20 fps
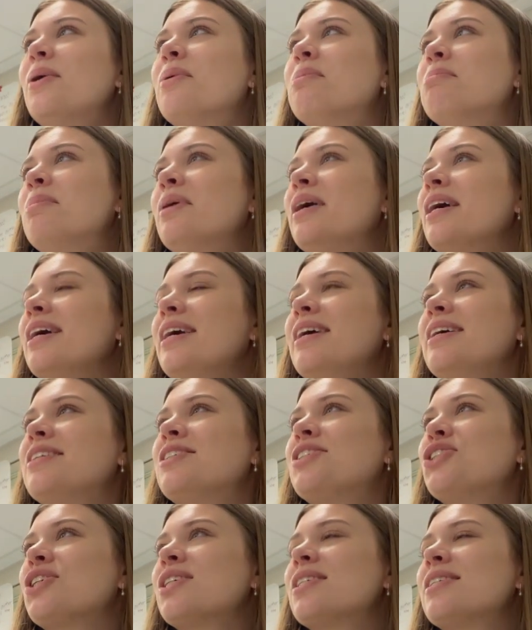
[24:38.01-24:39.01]
But
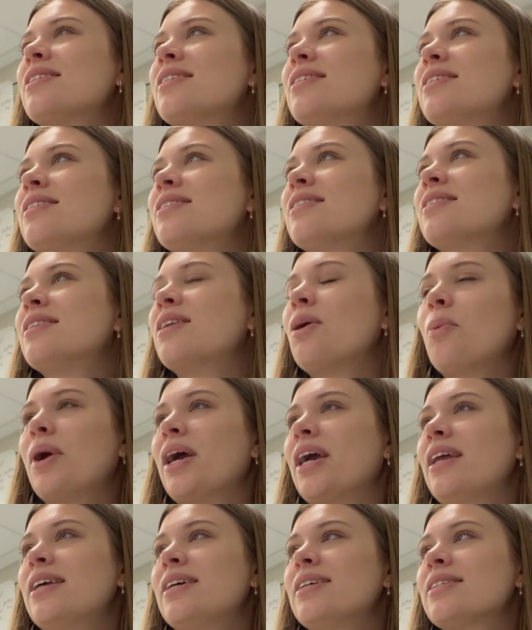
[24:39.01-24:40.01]
it's just, the
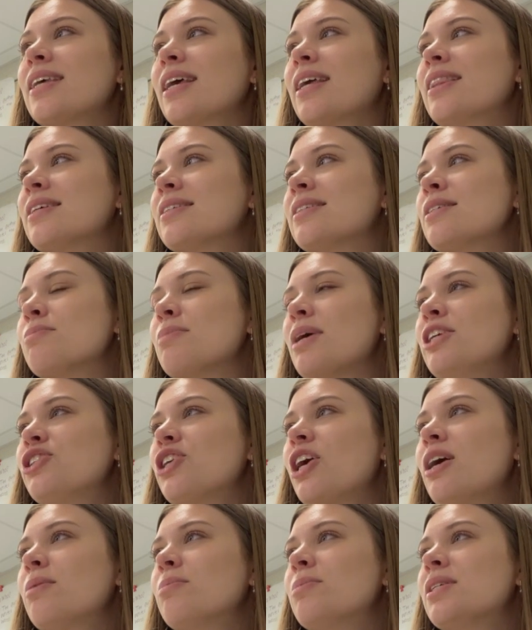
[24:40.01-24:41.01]
way it is. Like this is my
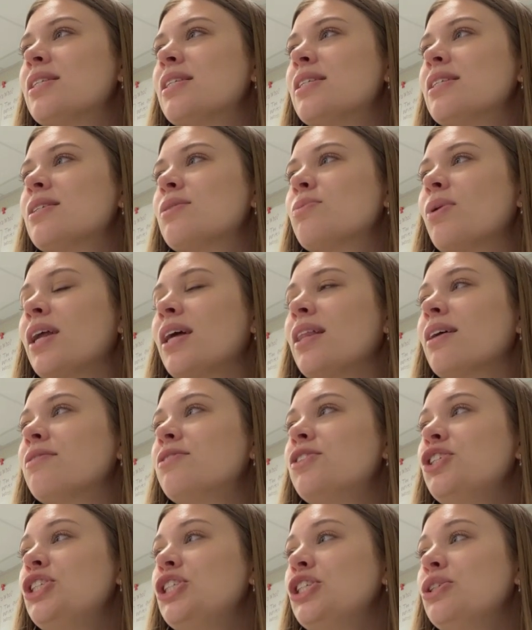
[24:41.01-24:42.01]
job. This is what I love
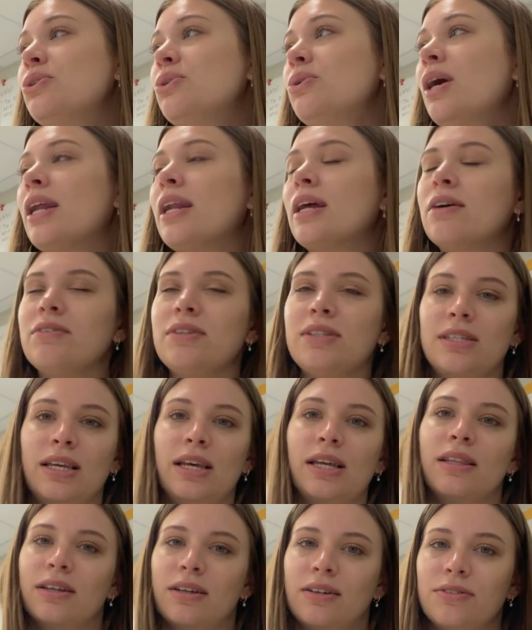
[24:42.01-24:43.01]
to do. And obviously
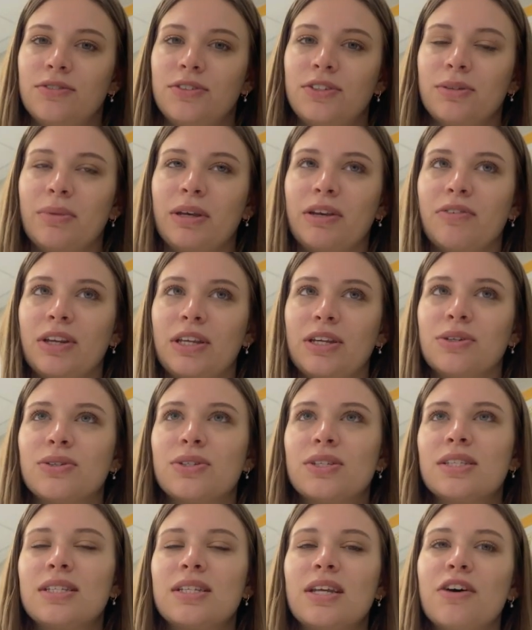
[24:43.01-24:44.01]
I love to make
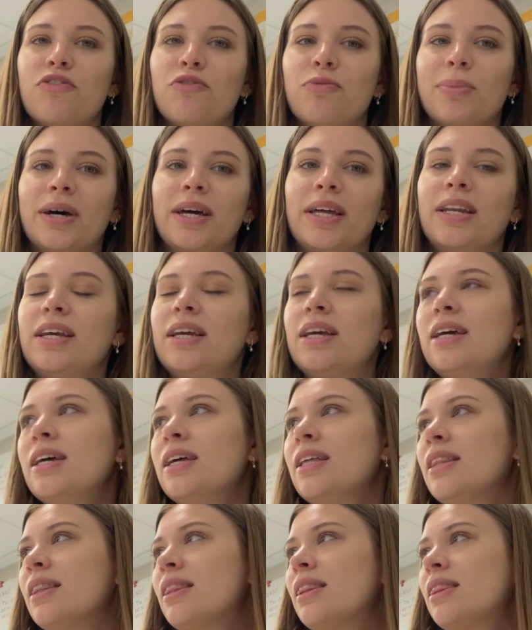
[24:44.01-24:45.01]
videos and stuff, but
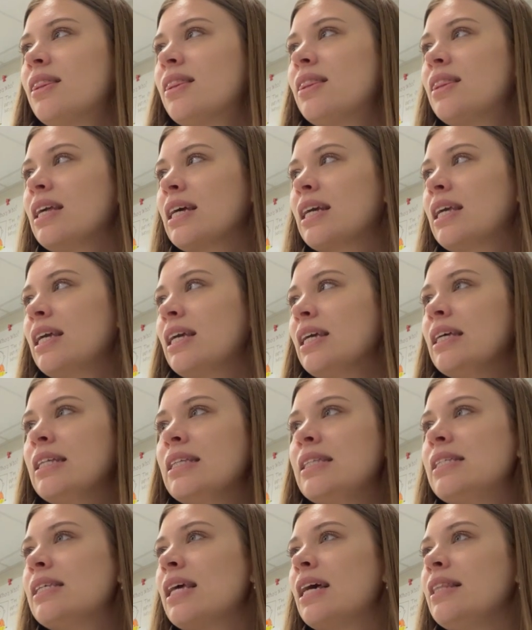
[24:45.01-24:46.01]
the
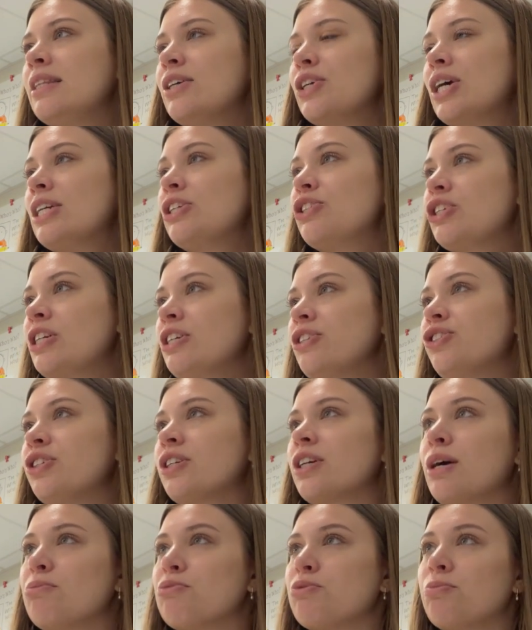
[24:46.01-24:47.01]
kids and their education
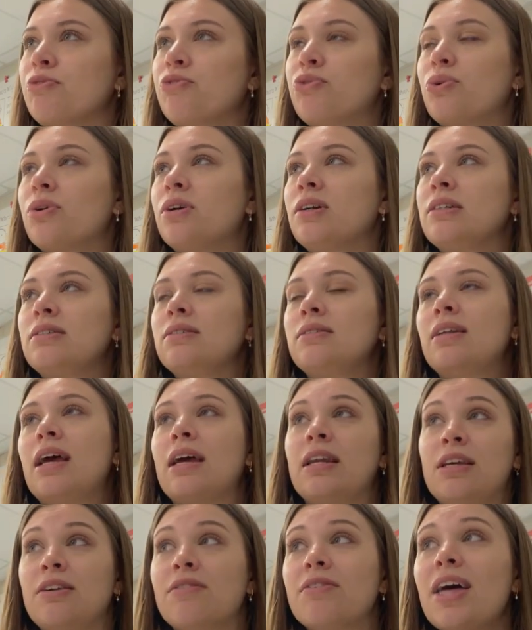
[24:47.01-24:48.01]
comes before
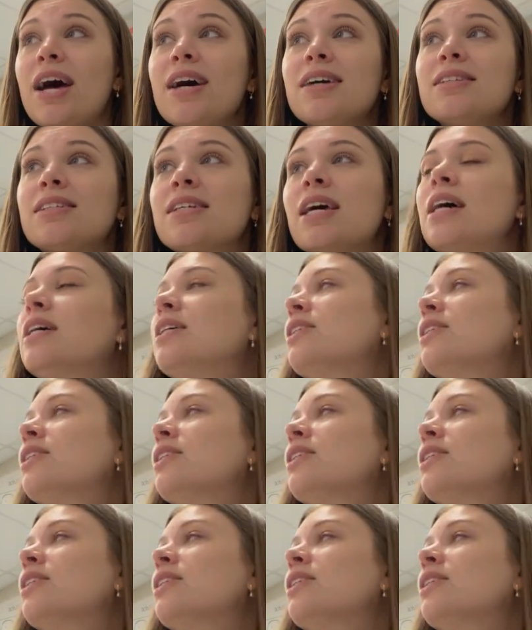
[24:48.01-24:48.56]
any of that.